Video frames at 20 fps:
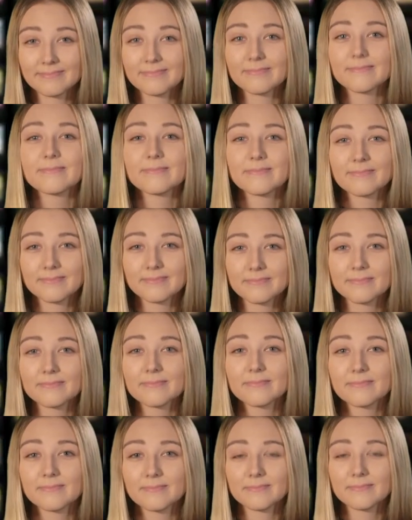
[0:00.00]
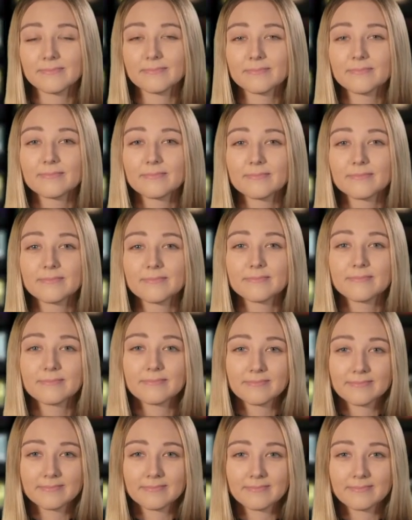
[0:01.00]

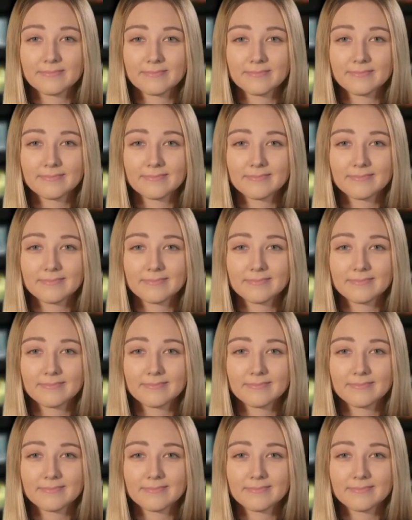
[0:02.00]
No words are spoken by the person on screen.